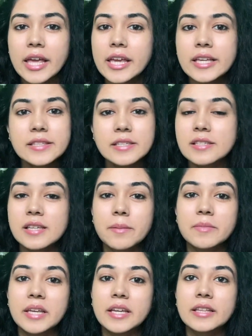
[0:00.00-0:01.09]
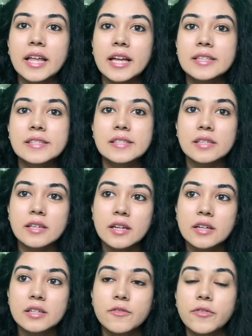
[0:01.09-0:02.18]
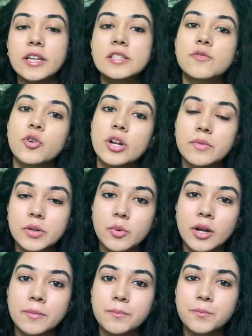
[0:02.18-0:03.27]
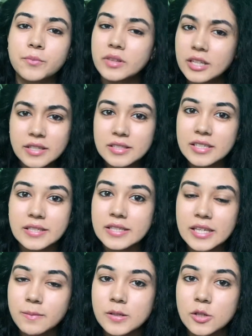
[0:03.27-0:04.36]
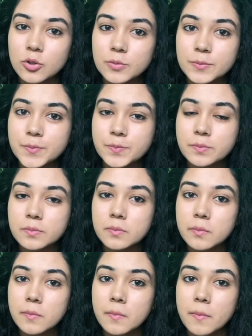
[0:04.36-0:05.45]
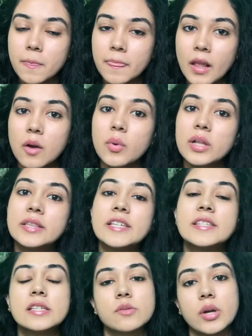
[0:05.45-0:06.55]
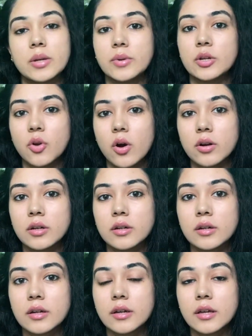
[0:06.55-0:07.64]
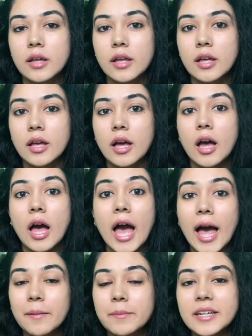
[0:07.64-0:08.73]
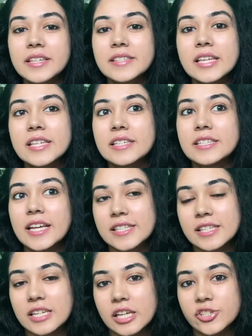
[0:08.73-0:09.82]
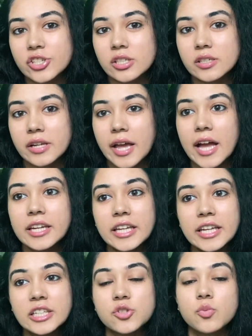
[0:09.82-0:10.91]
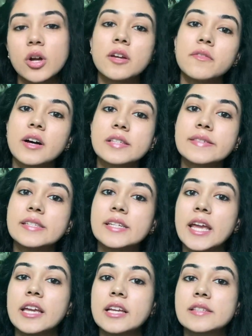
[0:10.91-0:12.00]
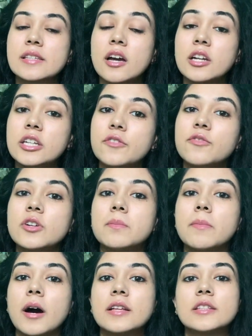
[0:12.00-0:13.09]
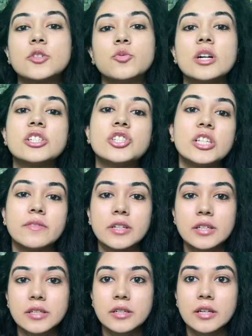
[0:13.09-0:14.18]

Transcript: isn't something that's fixed for everyone. Doesn't it seem so? Well, this is where we're wrong. Happiness is a destination, and each one of us takes a different path to achieve it.